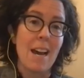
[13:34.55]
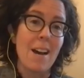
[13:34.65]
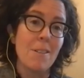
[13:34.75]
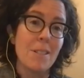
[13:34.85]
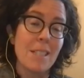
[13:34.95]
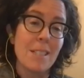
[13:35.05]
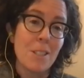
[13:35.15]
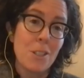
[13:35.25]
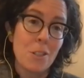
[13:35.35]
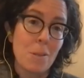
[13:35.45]
How is it
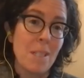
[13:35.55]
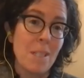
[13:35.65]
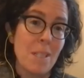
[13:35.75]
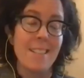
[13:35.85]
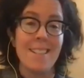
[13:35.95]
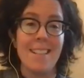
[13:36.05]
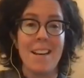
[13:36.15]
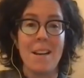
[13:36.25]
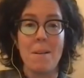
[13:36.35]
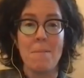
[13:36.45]
distributed?
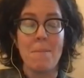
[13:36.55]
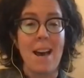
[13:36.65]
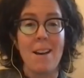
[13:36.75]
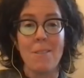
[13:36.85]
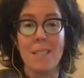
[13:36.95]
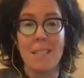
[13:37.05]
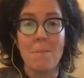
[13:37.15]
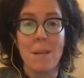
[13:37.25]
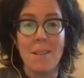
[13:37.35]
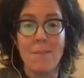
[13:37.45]
How is it
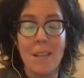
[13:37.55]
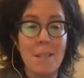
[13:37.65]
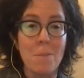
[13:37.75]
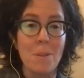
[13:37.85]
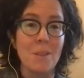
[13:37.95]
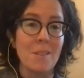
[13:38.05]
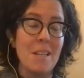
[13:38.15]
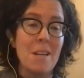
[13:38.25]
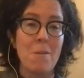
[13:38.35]
made available?